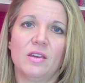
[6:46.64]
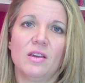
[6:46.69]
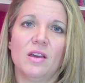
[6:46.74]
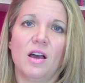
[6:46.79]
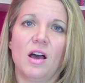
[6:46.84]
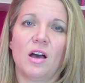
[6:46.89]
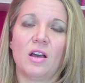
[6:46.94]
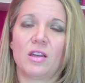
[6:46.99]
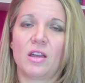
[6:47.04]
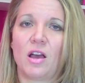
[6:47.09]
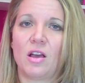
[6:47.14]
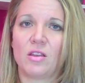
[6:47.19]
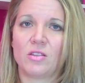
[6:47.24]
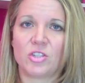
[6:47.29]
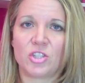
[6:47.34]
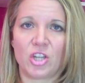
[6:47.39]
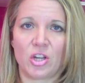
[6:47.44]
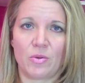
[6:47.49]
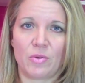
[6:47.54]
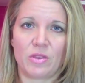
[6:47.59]
I'll
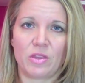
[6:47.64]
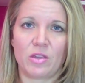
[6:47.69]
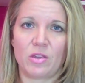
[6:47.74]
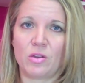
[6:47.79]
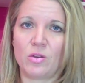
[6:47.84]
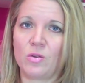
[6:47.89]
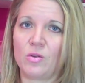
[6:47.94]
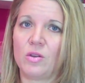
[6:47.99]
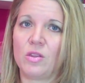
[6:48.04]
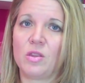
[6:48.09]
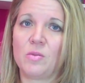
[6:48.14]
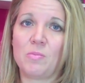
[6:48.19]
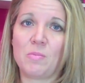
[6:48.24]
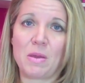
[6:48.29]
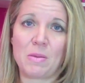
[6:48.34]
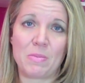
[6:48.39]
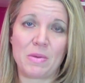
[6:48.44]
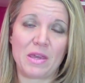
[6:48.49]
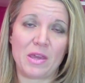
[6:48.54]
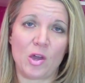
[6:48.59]
share with you
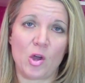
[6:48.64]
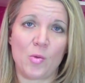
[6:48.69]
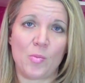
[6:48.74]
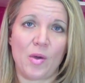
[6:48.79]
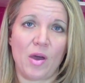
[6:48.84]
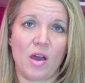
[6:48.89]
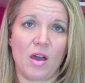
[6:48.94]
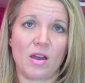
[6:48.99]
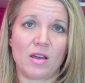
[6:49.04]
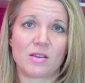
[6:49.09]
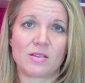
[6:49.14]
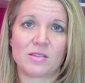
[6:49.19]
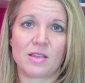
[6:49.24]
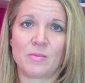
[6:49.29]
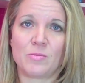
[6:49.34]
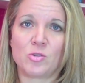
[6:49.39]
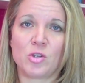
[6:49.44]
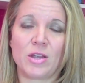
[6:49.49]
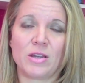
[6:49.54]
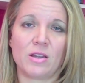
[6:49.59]
my P.O. box.
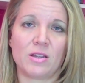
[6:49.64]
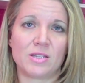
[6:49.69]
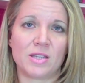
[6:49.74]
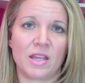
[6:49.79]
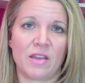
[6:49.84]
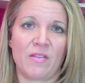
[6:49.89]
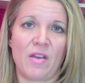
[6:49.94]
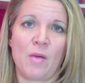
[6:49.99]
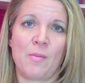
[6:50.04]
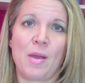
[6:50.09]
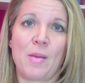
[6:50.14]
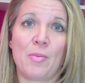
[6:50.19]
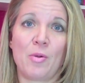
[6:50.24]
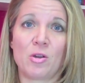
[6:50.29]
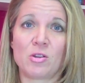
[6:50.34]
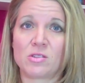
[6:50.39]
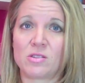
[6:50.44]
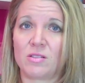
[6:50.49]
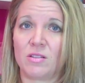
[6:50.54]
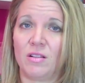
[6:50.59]
I'm trying not to give out my
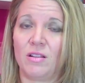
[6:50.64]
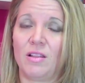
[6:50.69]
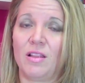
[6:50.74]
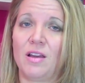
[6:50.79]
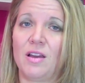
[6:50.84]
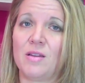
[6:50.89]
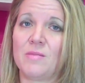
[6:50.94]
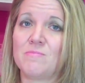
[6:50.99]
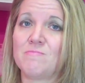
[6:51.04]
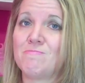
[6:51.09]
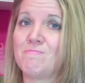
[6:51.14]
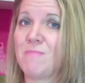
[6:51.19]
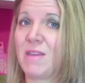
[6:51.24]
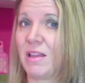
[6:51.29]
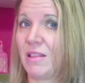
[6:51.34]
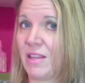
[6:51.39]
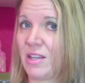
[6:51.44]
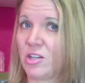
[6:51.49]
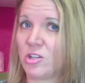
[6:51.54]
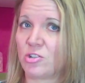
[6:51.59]
personal
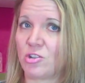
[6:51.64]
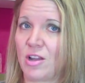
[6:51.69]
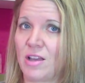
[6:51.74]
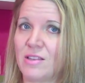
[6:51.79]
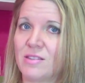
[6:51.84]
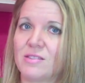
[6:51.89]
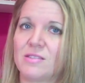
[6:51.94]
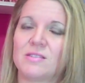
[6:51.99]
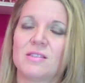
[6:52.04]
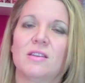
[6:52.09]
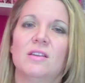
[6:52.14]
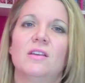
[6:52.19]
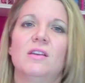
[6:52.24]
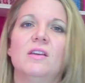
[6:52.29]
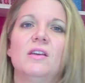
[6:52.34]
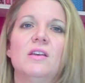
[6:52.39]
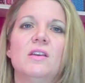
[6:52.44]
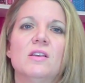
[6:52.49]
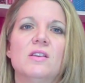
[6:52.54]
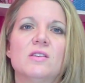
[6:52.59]
mailing address.
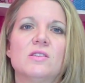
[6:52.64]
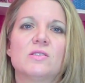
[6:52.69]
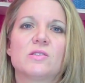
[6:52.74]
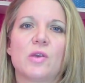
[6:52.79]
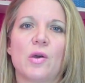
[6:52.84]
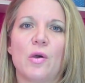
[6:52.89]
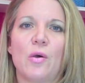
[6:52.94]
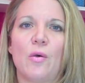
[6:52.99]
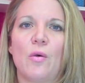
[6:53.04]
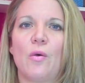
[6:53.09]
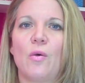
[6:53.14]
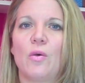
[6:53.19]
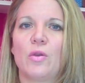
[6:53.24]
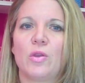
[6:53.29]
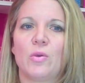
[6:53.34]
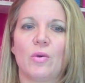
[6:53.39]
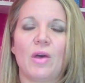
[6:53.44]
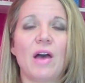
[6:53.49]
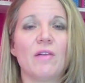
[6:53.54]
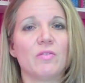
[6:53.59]
So
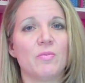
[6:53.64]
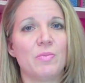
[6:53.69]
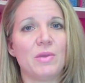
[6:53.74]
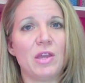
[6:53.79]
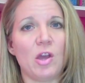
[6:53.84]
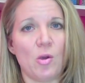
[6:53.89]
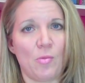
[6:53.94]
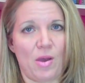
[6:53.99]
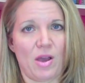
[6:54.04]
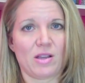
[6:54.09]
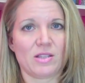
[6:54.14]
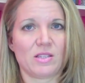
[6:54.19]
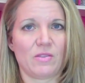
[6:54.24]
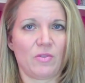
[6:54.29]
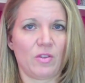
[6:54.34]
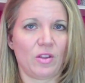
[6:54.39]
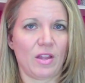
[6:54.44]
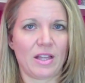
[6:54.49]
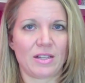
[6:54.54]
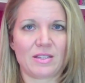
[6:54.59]
you will have a P.O. box if
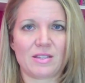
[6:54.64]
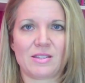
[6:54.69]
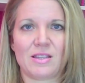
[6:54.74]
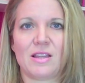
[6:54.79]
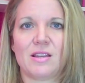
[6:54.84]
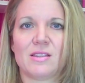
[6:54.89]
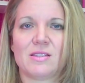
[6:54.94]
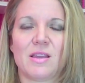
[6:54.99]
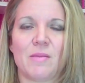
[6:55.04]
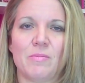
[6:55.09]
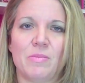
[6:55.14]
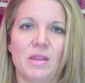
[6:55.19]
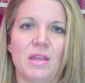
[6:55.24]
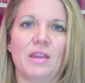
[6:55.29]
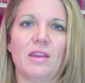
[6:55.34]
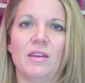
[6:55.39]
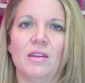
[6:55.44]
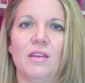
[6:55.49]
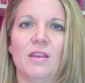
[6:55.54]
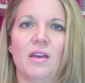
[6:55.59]
you'd like to send
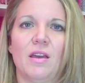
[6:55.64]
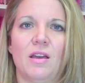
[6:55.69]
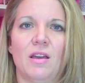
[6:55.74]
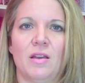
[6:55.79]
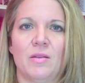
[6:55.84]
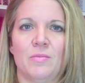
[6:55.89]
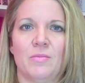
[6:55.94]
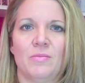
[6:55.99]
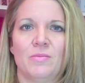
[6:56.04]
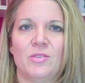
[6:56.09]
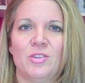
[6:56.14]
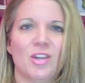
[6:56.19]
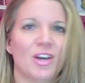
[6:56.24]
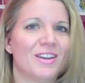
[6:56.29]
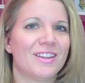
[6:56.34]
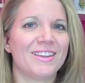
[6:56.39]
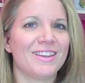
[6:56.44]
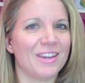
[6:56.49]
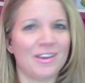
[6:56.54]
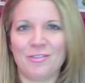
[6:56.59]
something, not
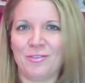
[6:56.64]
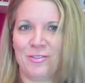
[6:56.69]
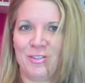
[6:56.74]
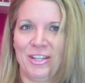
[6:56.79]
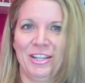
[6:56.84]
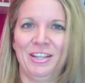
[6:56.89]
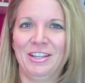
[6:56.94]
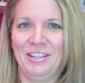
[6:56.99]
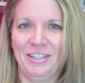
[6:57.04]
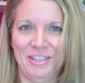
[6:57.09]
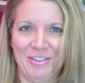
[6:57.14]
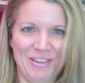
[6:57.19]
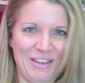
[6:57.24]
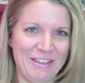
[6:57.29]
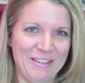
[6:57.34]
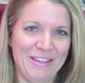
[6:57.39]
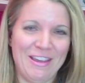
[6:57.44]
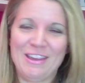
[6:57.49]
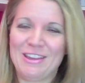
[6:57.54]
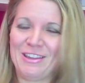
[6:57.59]
a gift.
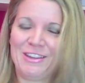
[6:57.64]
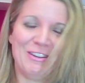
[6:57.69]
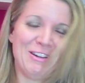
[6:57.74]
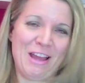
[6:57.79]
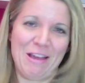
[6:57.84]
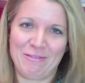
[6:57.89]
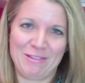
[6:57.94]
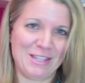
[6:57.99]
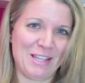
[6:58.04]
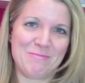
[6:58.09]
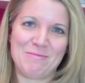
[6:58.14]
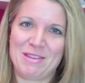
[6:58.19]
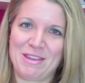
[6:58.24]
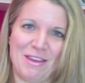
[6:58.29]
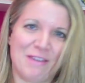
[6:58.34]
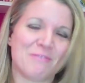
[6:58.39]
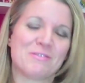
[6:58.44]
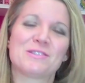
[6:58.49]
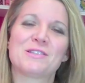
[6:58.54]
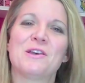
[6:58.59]
You don't have to send me
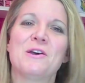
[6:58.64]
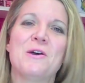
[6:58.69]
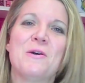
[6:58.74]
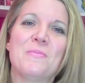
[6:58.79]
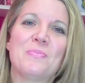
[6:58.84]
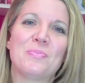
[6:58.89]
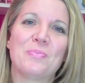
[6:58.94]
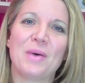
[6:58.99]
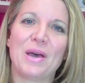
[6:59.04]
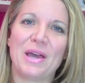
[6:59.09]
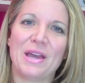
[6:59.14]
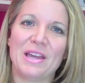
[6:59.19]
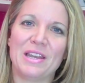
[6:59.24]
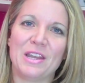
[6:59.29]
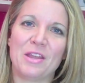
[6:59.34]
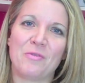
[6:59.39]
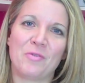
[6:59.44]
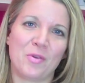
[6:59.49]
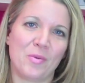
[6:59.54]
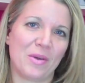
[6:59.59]
gifts, but
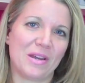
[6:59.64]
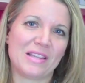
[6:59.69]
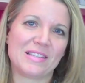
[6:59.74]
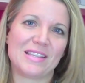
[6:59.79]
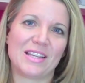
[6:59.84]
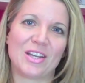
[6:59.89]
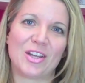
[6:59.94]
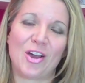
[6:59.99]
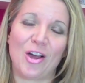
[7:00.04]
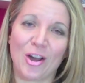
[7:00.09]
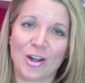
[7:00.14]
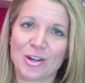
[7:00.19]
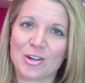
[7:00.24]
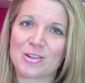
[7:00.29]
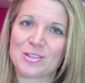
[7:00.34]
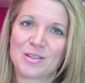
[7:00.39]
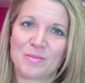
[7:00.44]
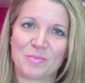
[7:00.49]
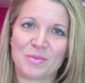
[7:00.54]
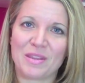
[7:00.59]
if you want to send a card or
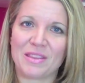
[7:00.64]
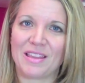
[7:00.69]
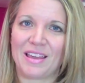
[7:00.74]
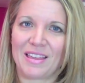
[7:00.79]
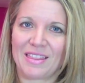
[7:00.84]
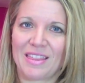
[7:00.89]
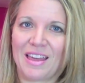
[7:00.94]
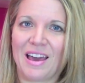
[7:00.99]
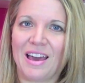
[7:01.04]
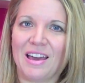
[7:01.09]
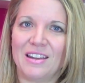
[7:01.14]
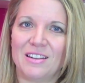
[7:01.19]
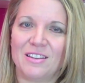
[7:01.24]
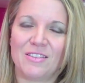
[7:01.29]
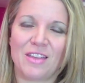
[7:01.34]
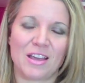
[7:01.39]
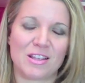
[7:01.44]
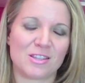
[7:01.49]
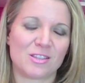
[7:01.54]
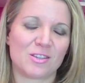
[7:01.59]
something like that, that's